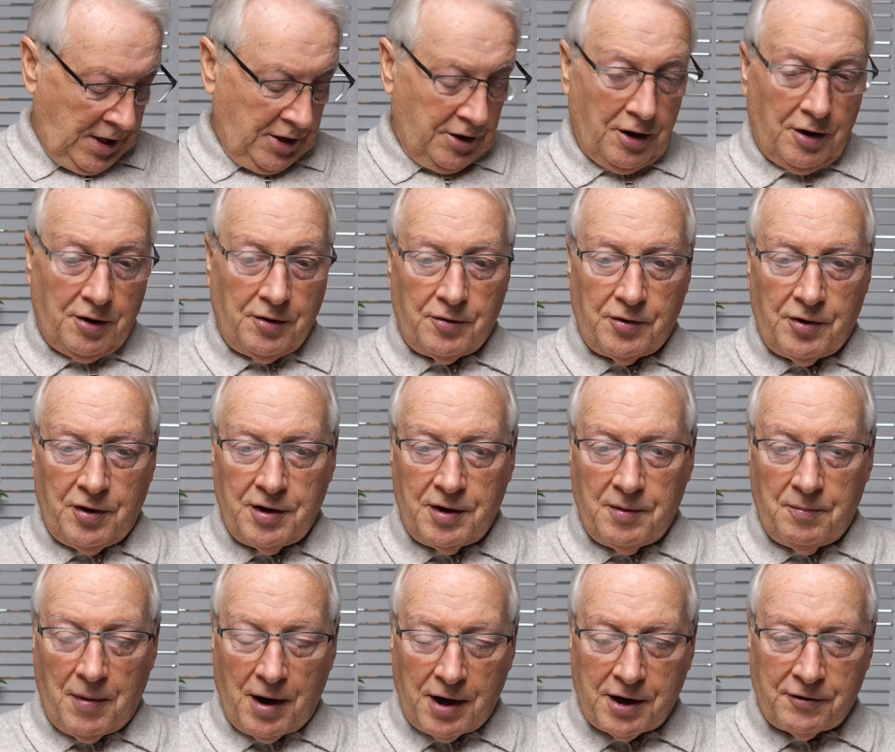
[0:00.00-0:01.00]
Now
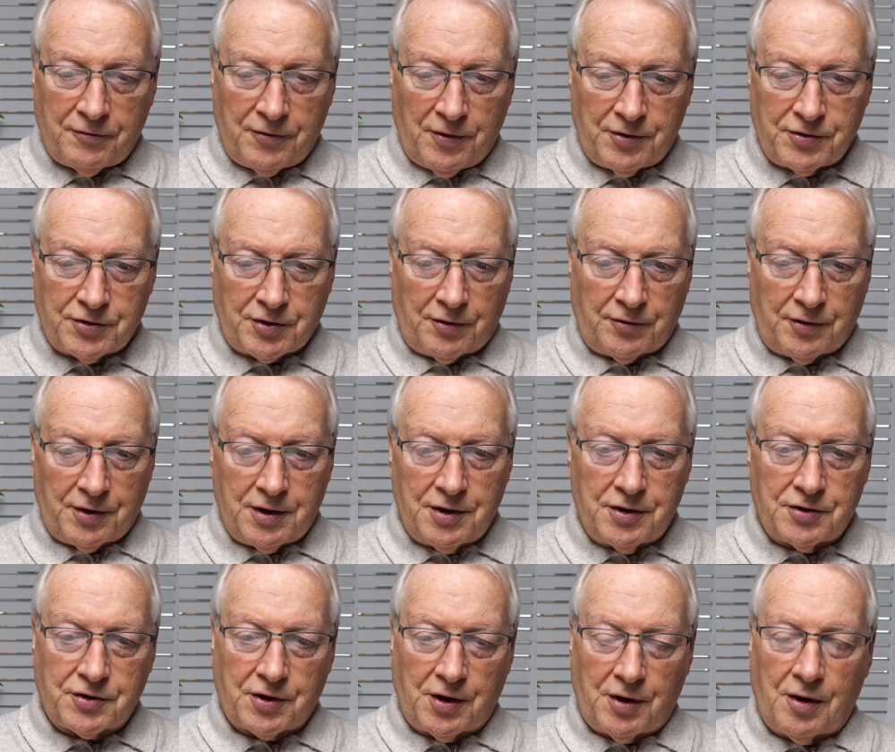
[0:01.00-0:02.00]
the microphones on
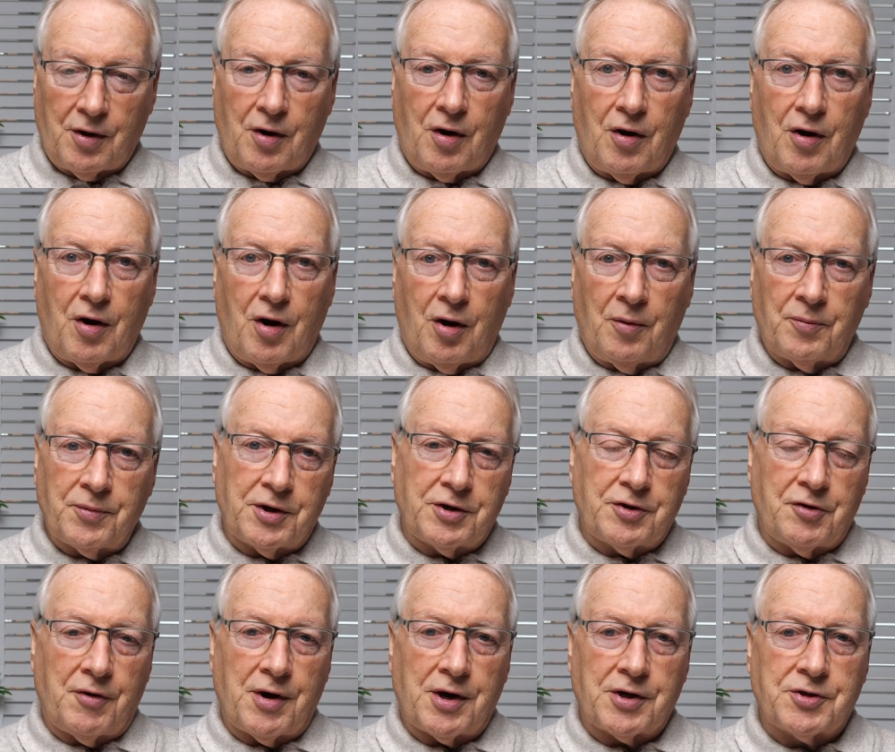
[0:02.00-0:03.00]
these are
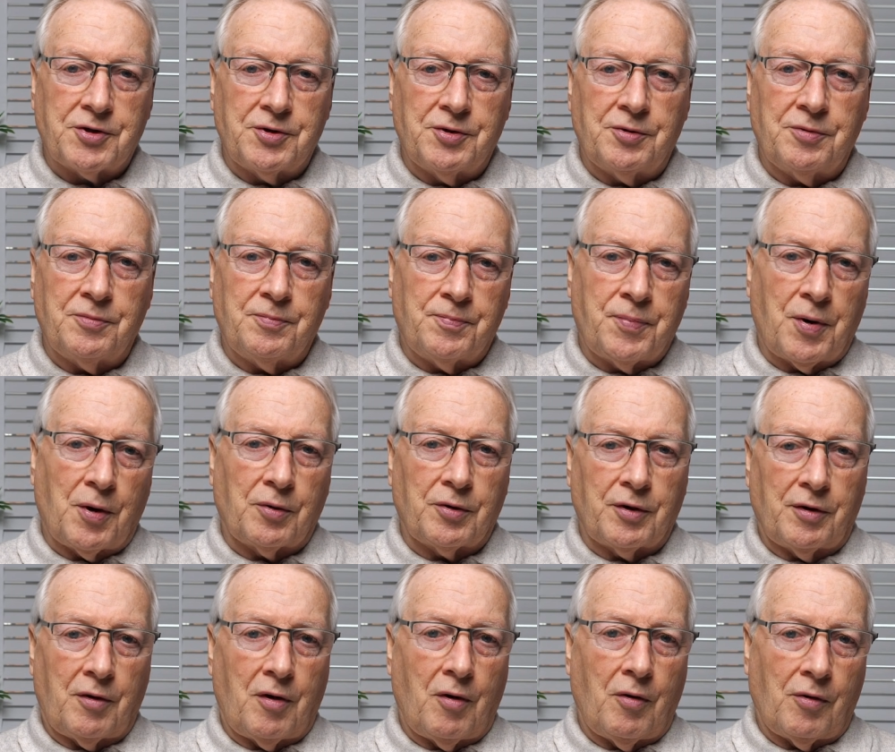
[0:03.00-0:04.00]
omnidirectional
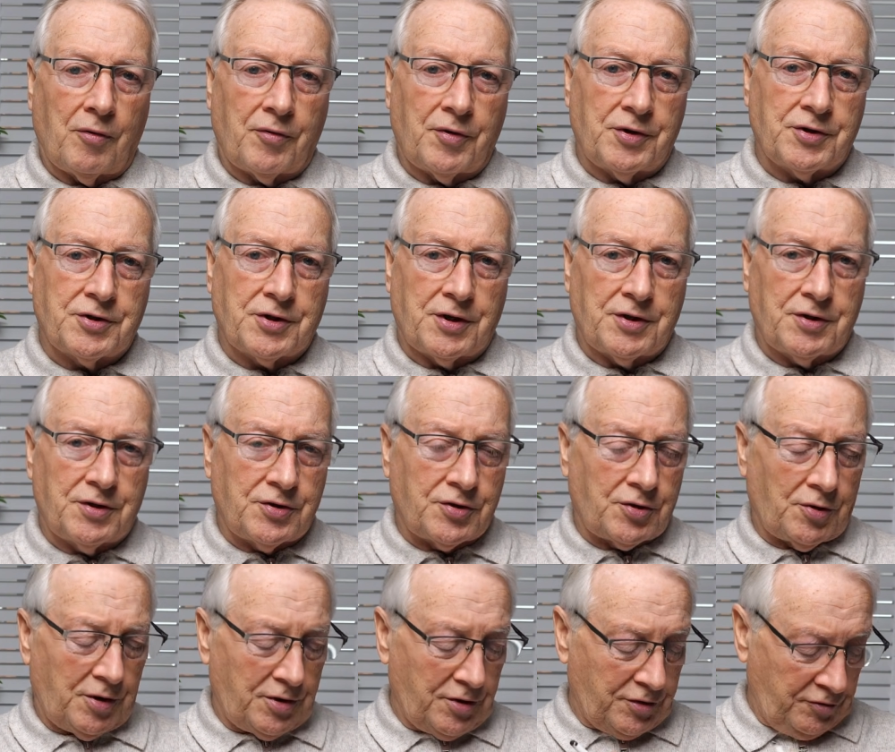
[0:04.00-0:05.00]
polar oriented,
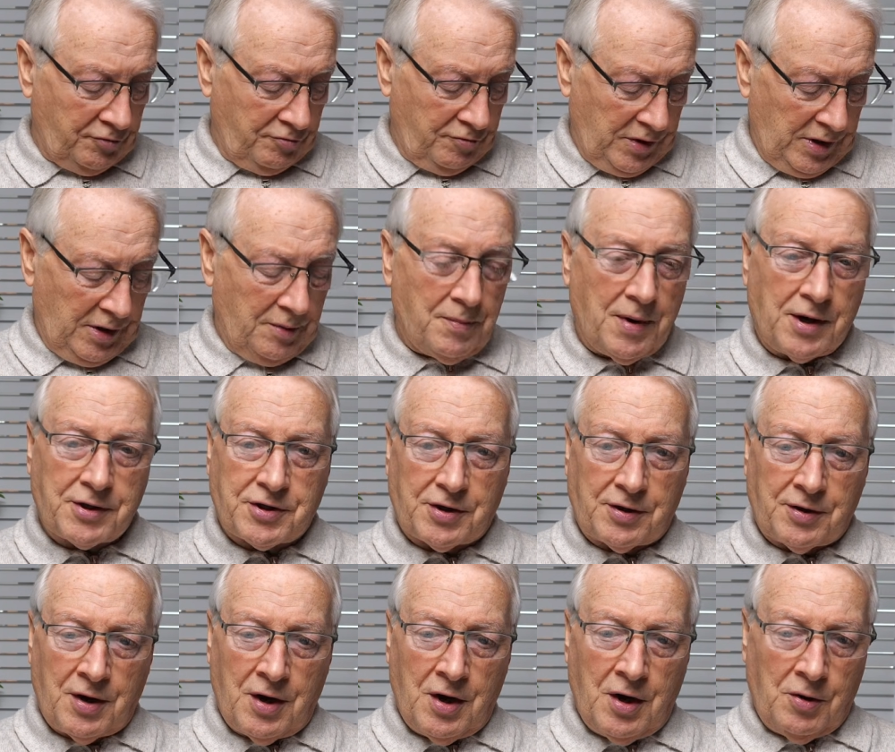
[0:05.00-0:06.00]
so it doesn't really
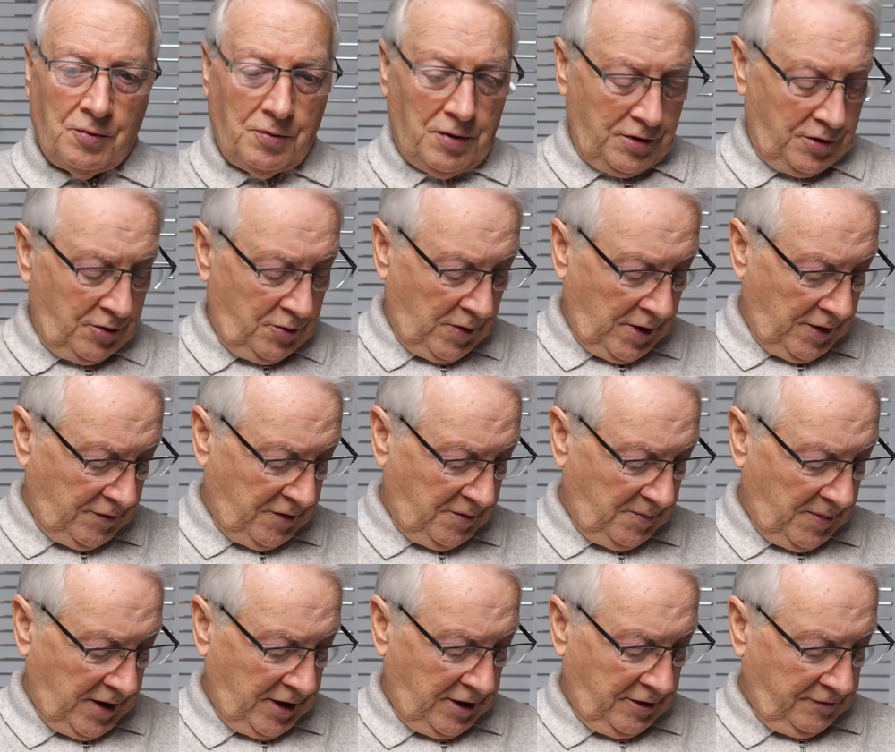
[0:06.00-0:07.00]
matter whether you have the
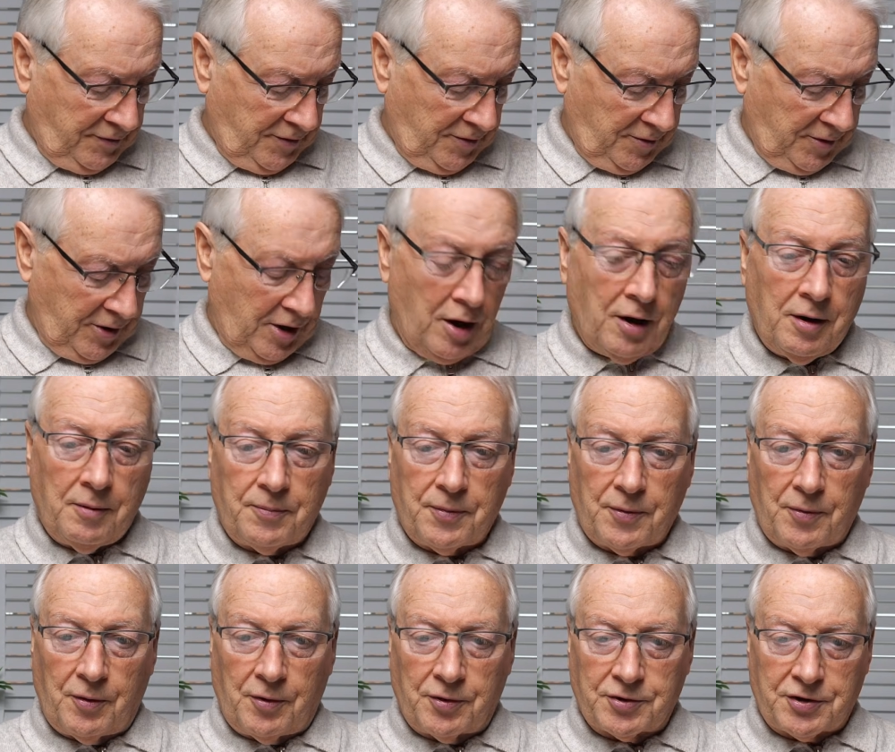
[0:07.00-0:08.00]
microphone up
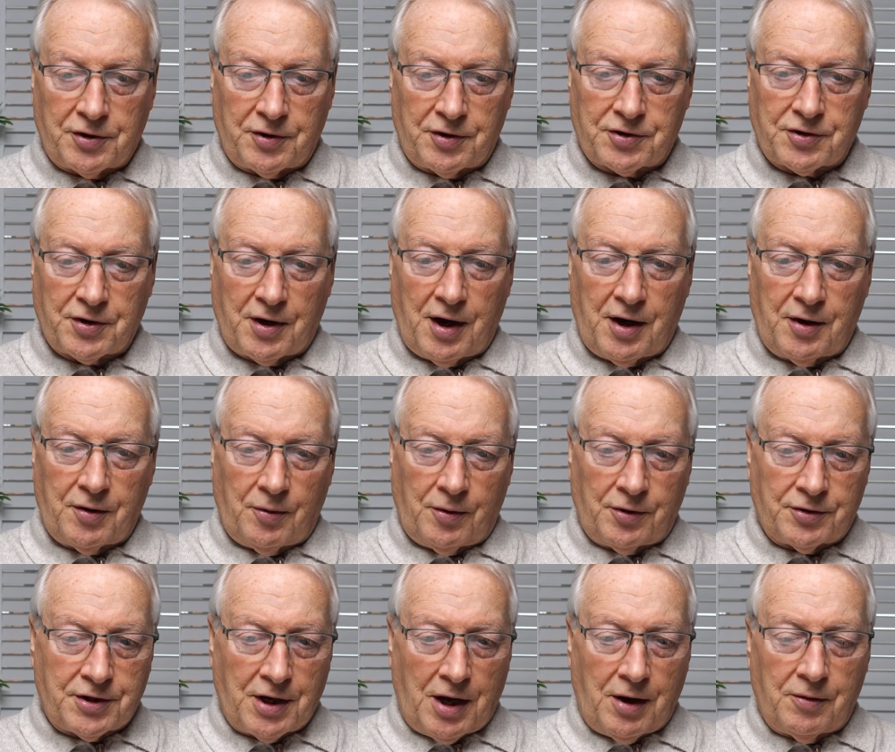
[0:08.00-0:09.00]
or to the side
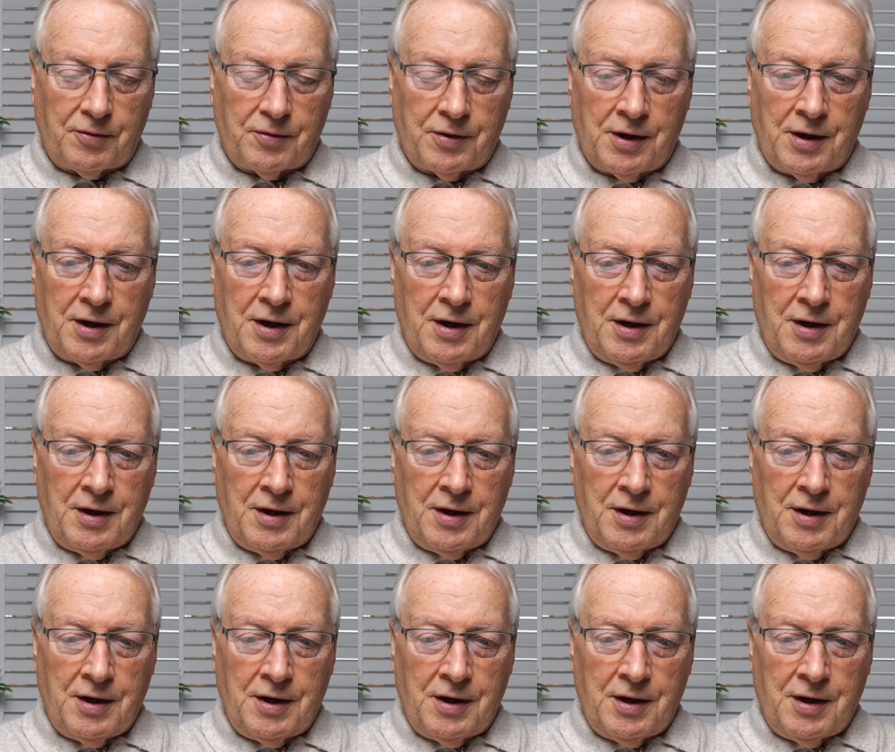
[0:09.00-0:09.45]
or down.